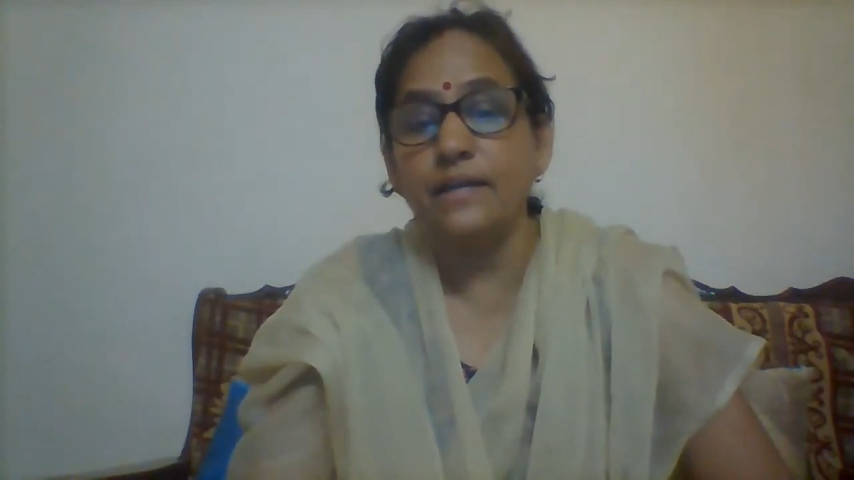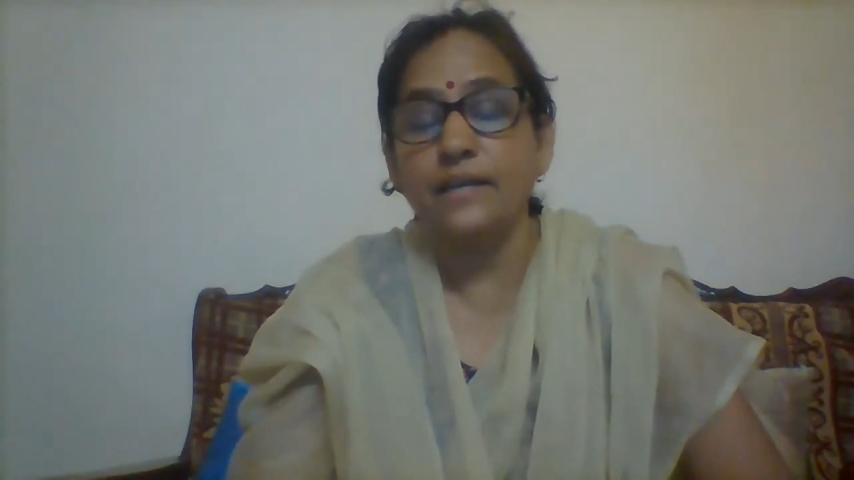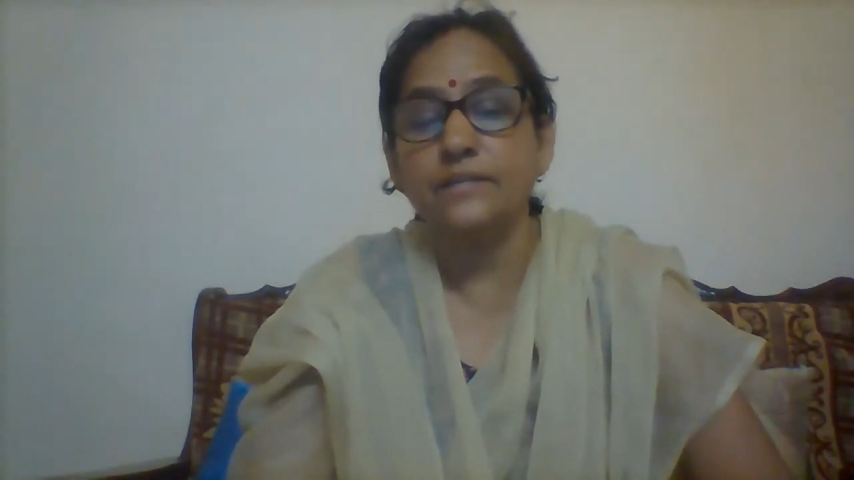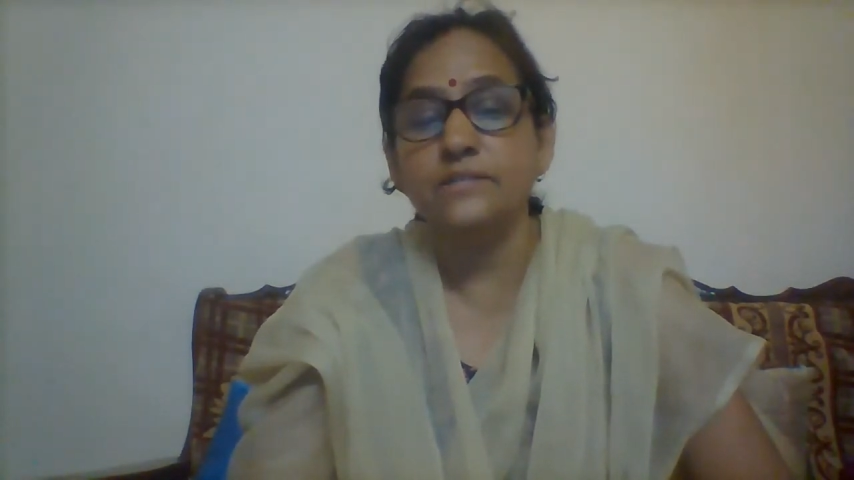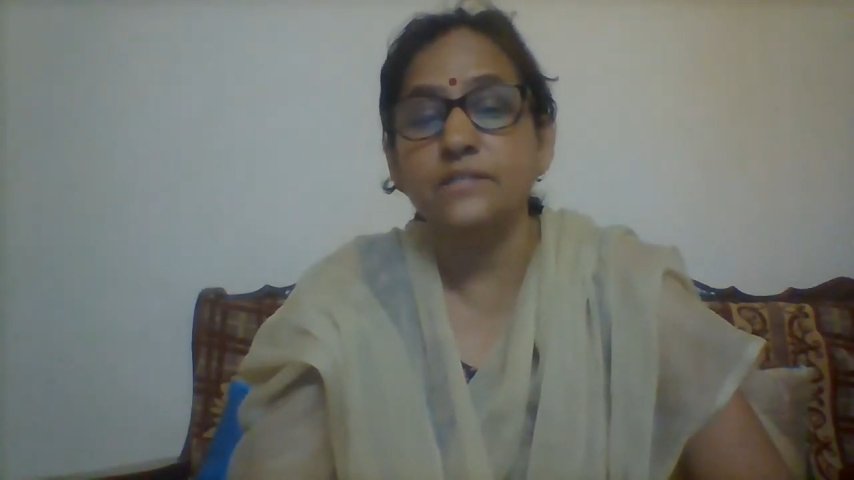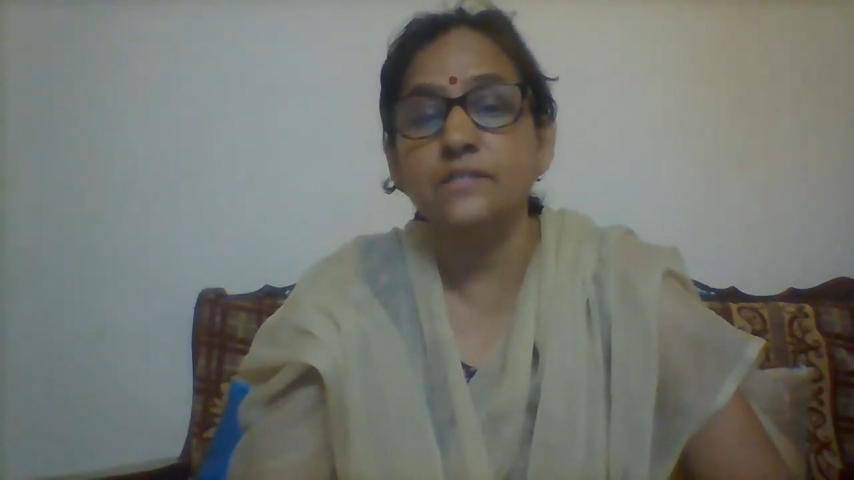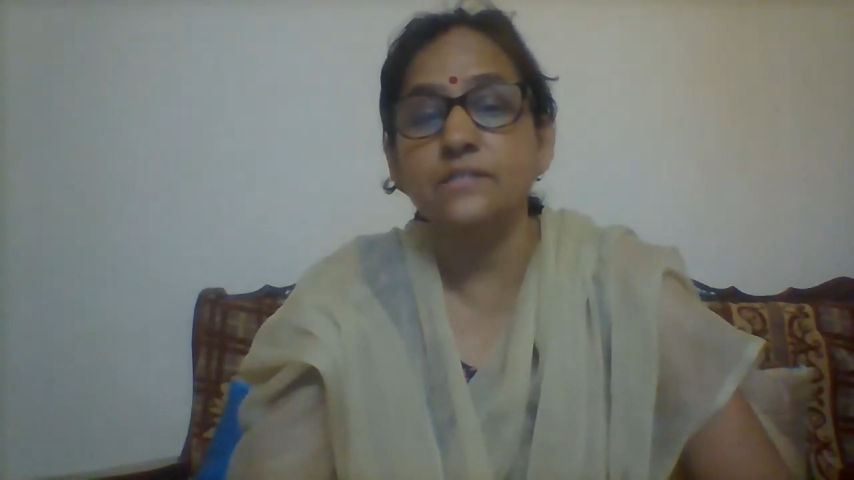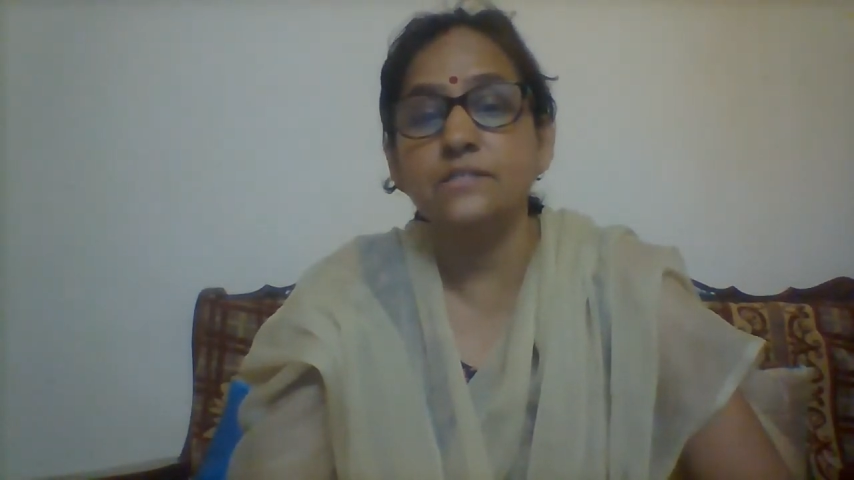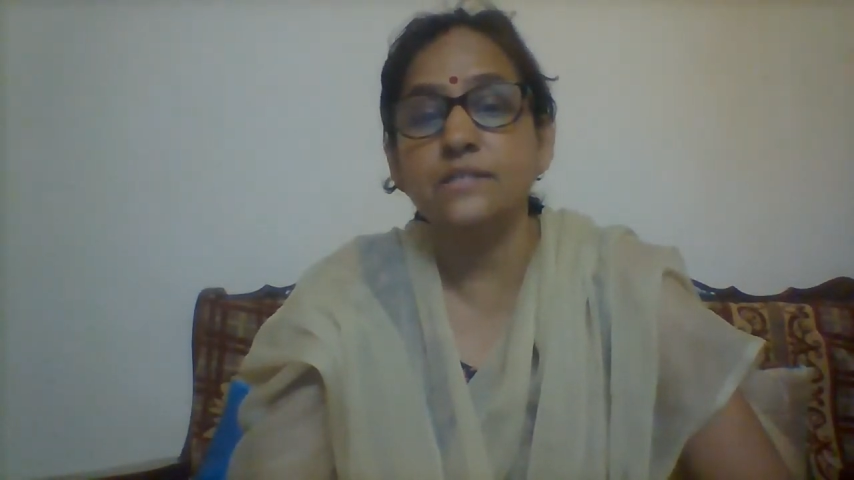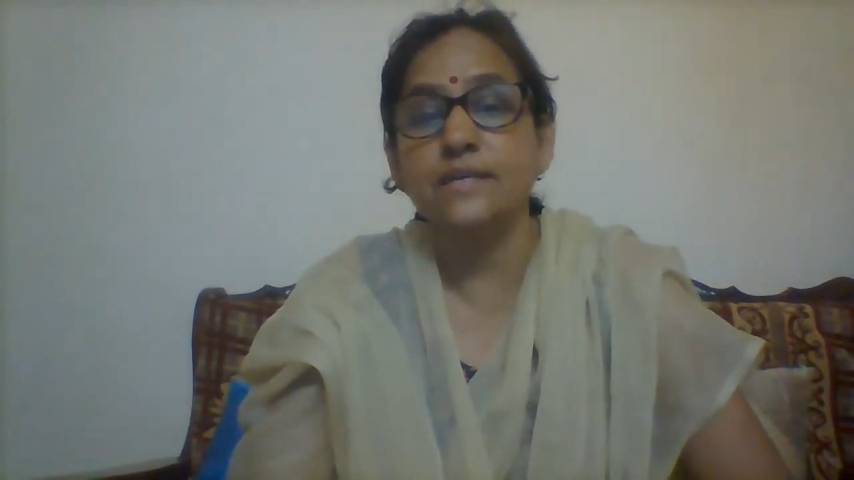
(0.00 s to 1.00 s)

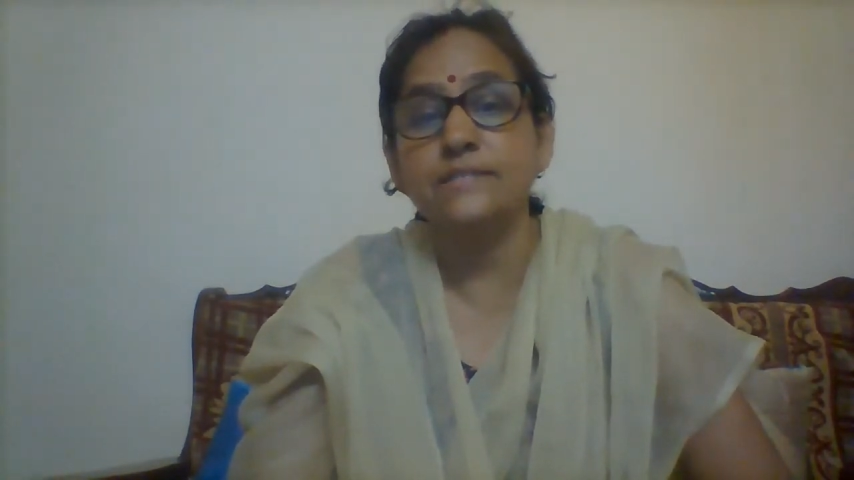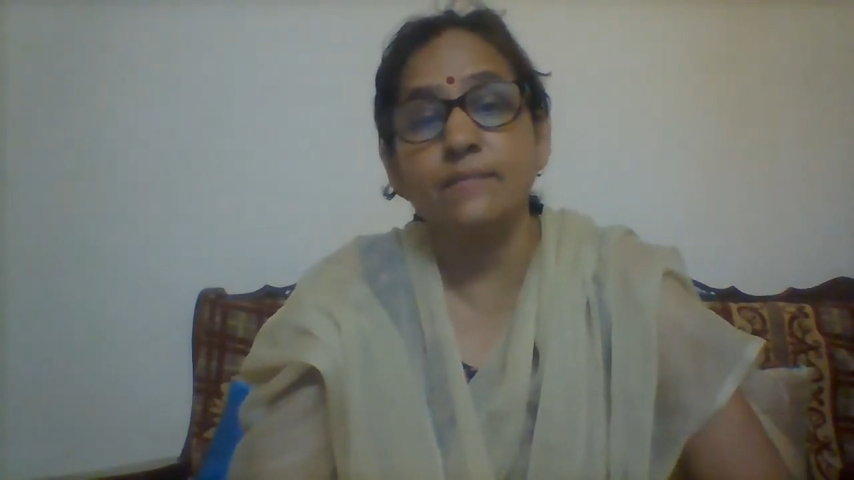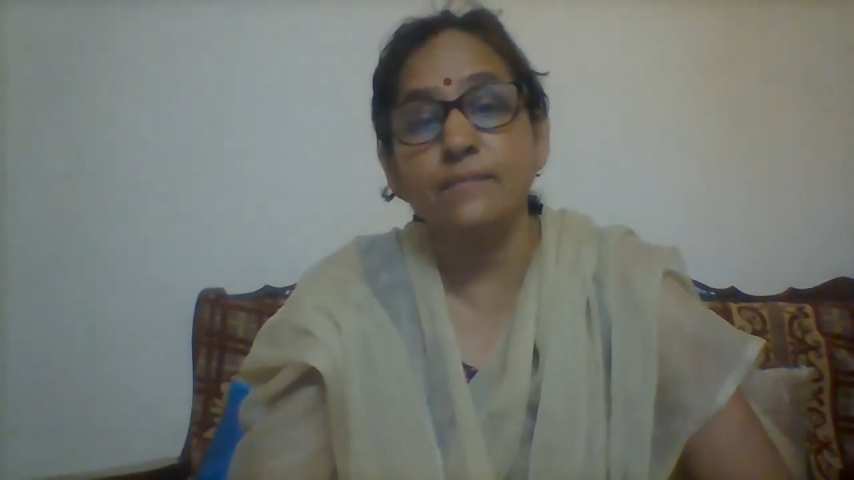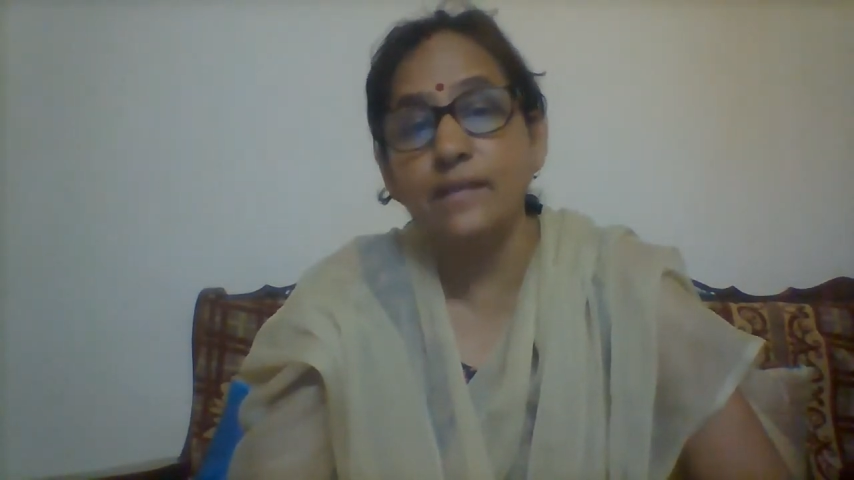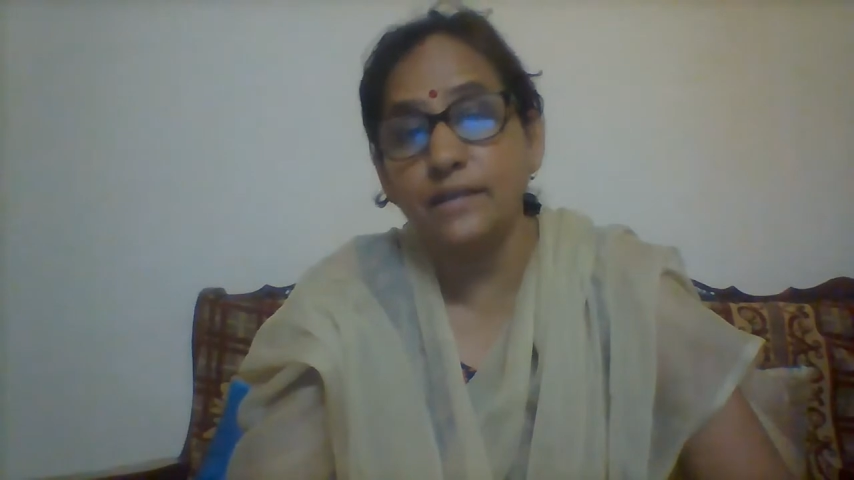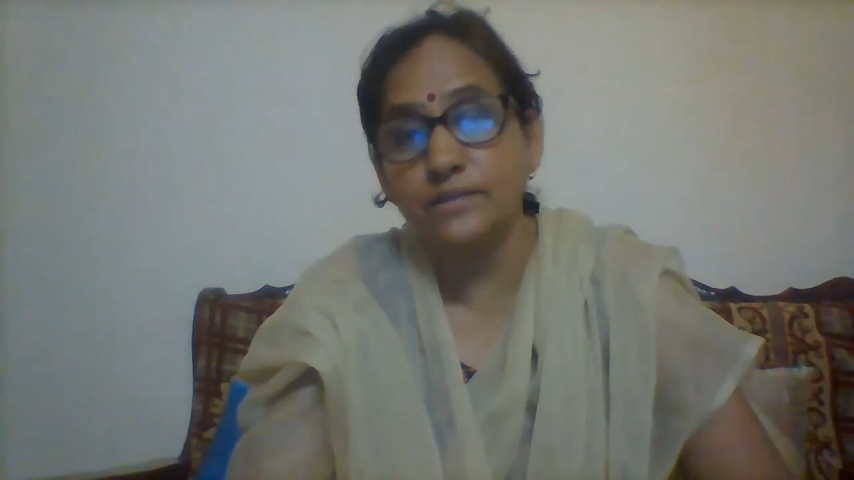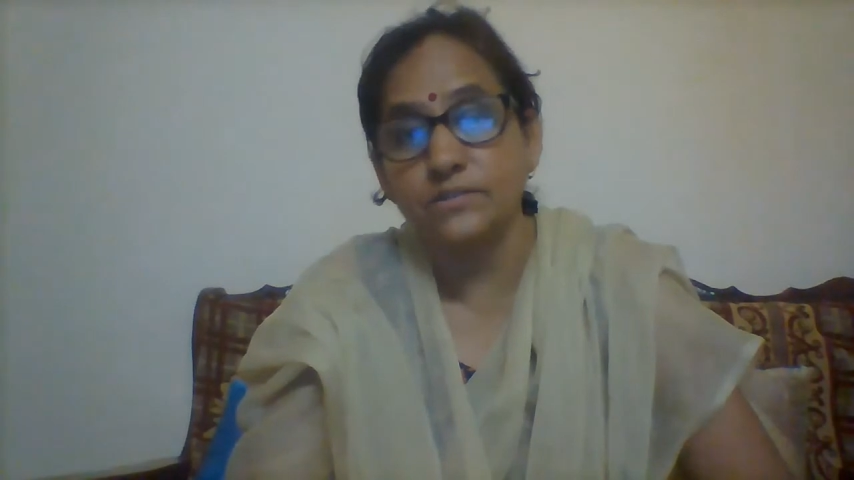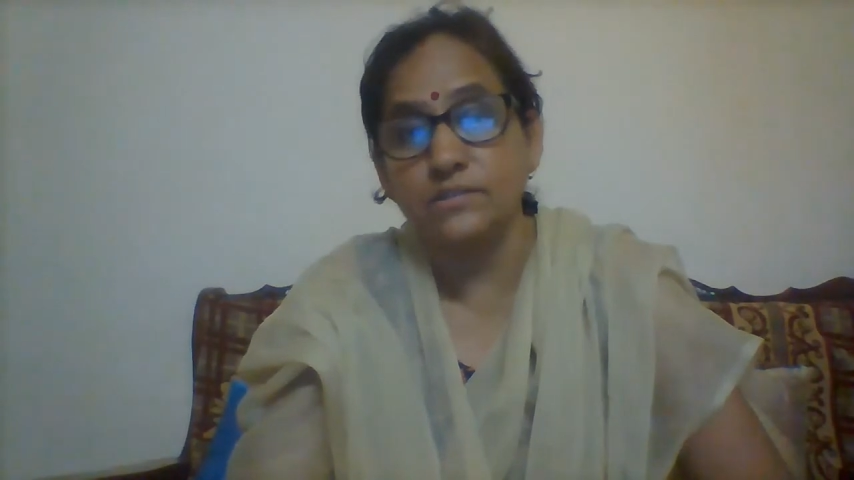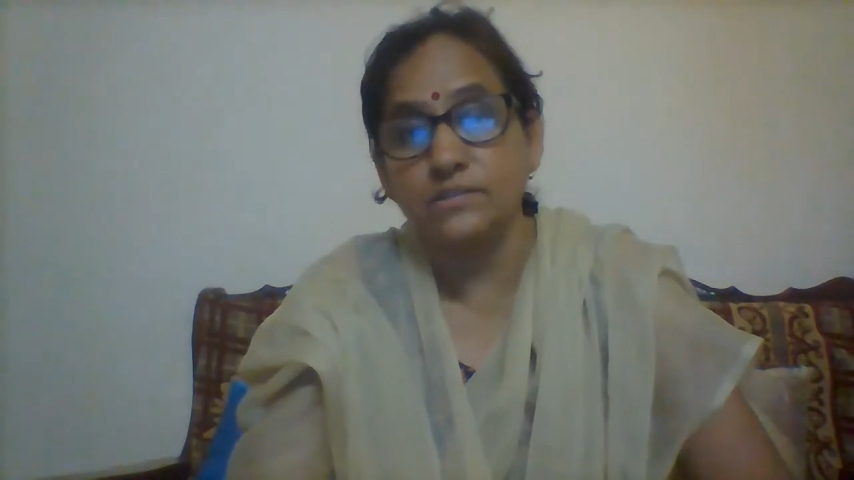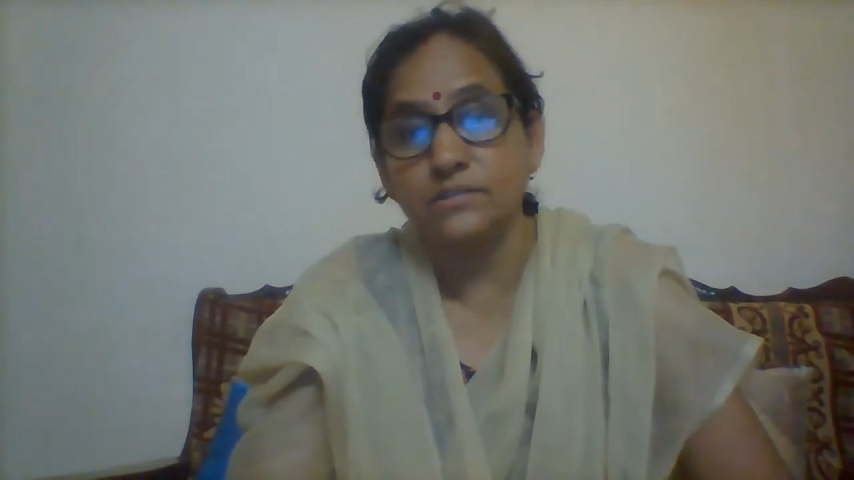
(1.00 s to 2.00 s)
elections, assembly elections.